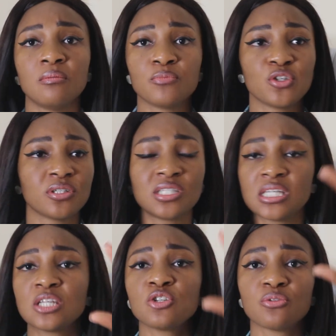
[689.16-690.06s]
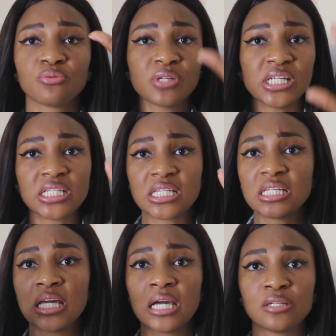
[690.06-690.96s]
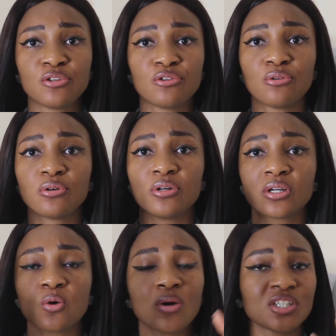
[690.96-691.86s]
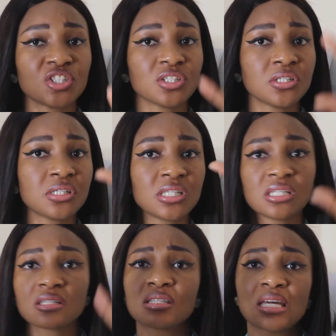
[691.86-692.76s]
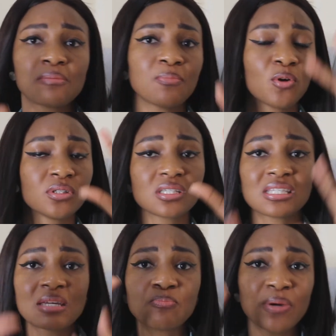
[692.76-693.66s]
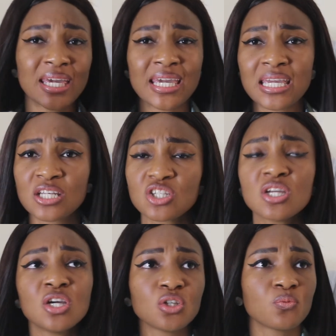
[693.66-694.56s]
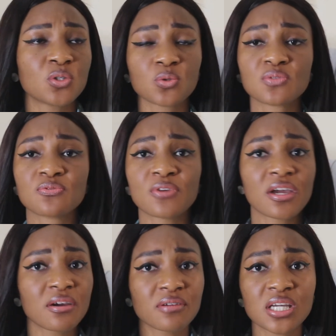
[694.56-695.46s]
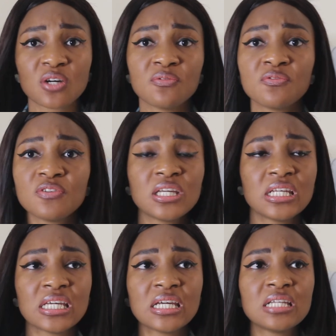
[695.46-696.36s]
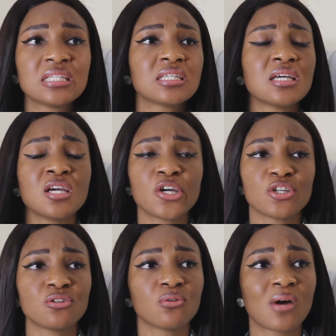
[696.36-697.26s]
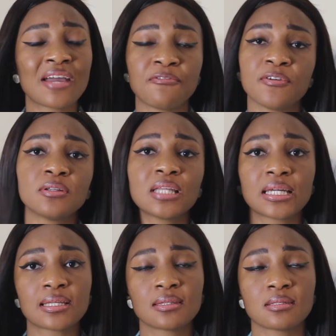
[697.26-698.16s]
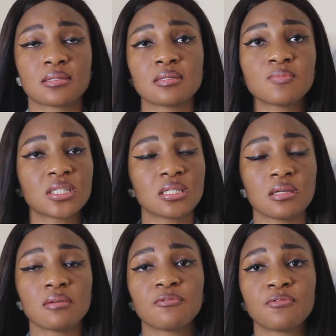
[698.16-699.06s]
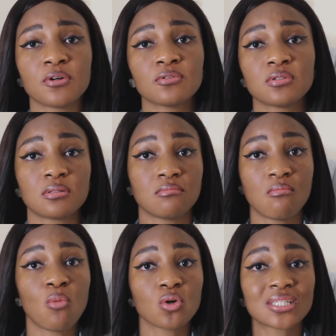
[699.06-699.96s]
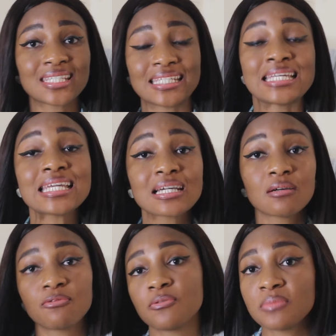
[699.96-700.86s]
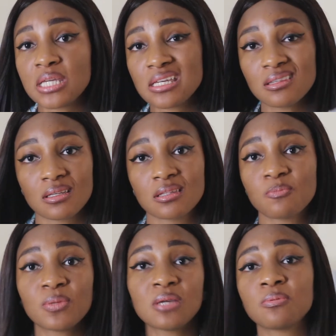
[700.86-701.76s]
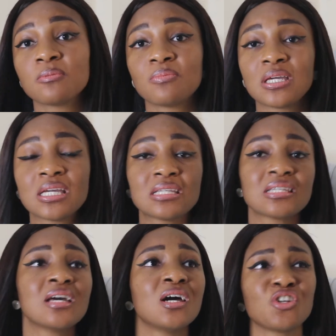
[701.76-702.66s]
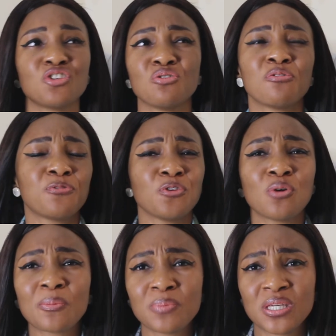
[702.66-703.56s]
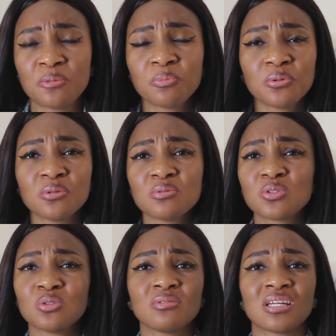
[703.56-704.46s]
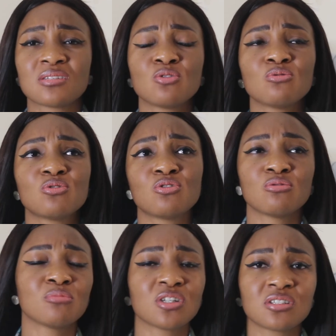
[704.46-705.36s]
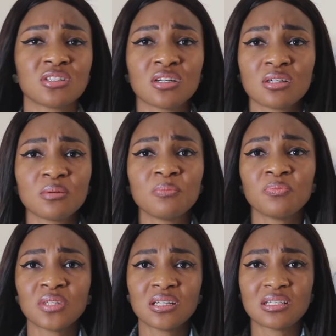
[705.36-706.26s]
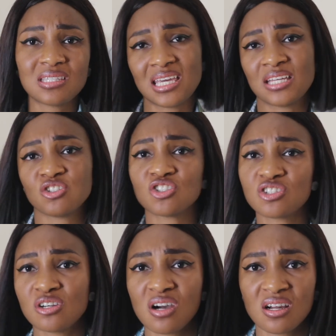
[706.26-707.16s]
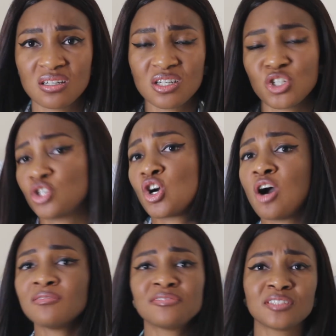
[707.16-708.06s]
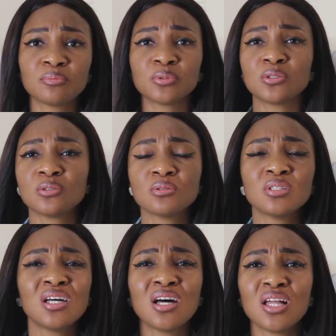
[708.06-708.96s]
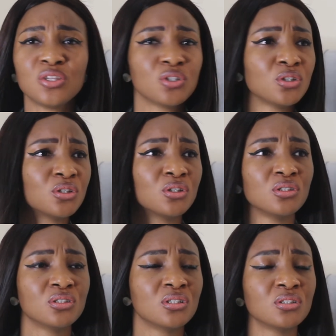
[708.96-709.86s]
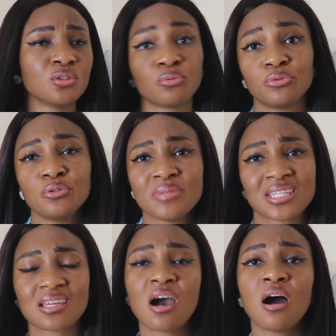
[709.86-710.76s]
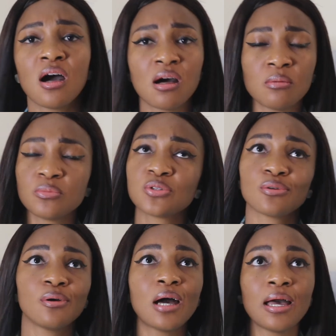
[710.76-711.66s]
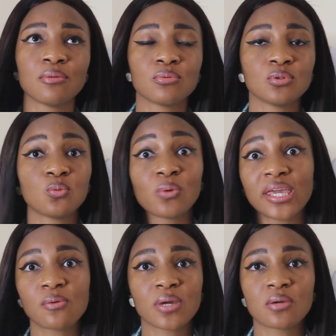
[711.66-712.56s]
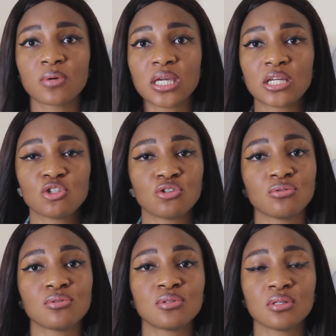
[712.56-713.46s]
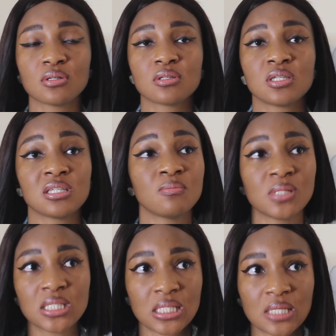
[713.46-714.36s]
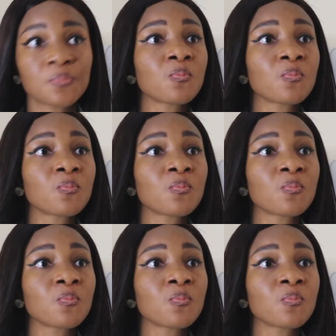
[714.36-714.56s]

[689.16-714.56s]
you're seeing your reading and your questions in on the same page, which was very convenient. You know, I felt like the CBT felt more sleek for me than the paper-based. You know, fewer people, so there's no too much tension, you're comfortable, the room is calm. So I would way choose the CBT.